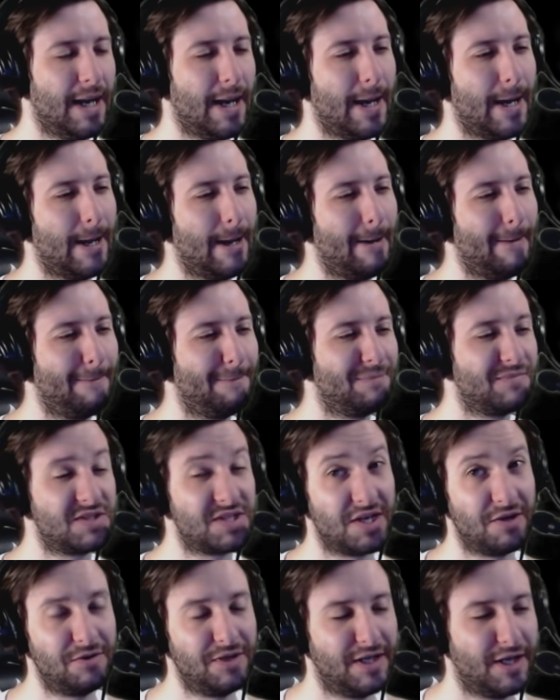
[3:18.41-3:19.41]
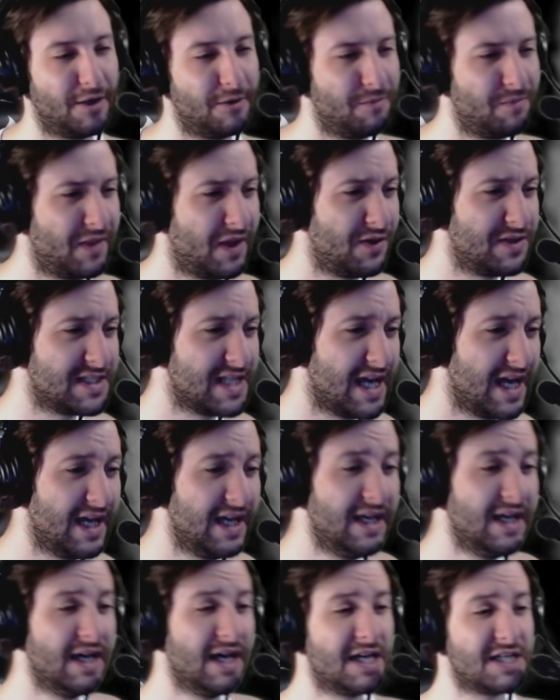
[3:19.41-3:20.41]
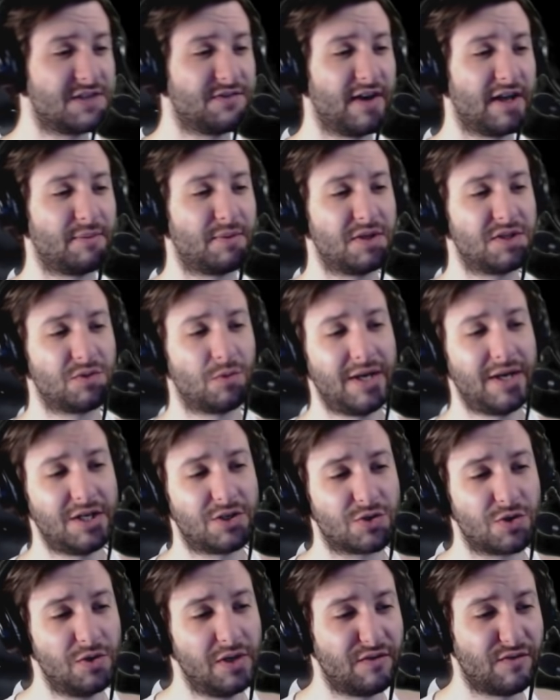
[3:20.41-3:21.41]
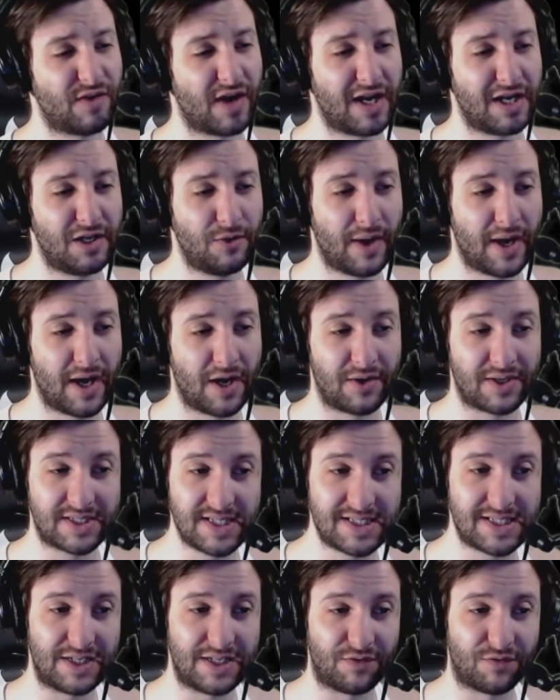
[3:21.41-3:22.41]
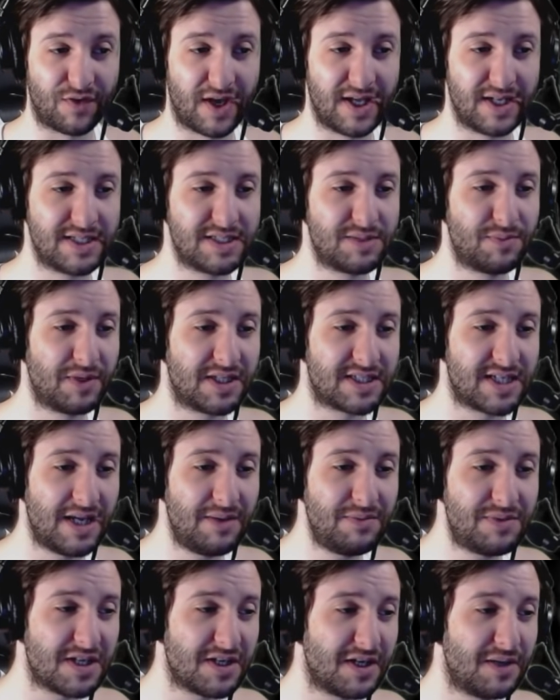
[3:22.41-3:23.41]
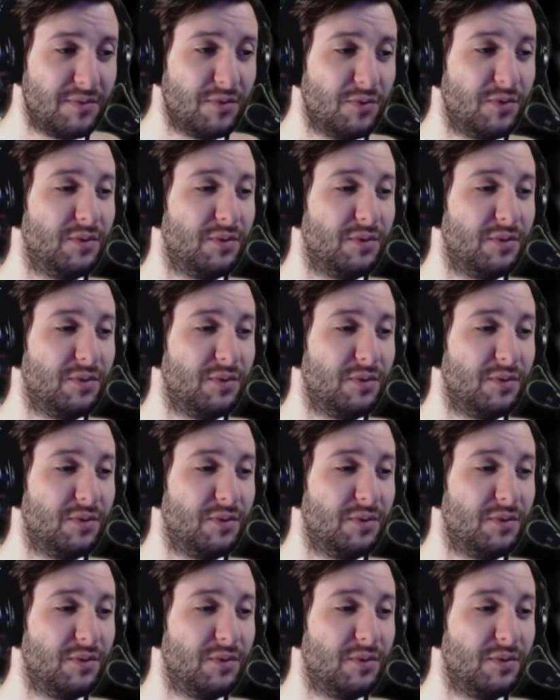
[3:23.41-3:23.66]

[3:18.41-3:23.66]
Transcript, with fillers: Um, so, you know, there is that. As developers, we truly value our existing fans, but at the same time,